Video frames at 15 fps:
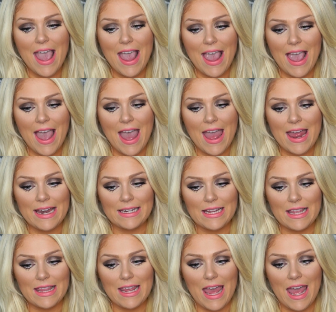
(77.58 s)

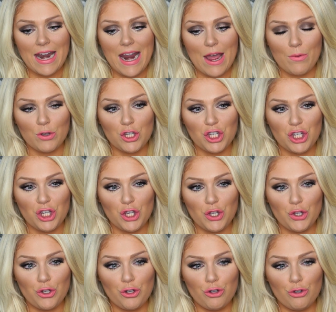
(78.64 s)
and then I would
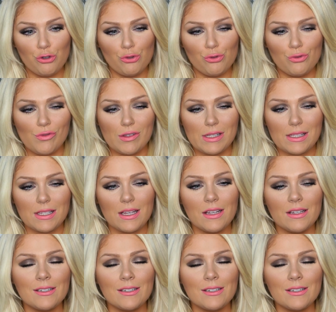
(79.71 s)
choose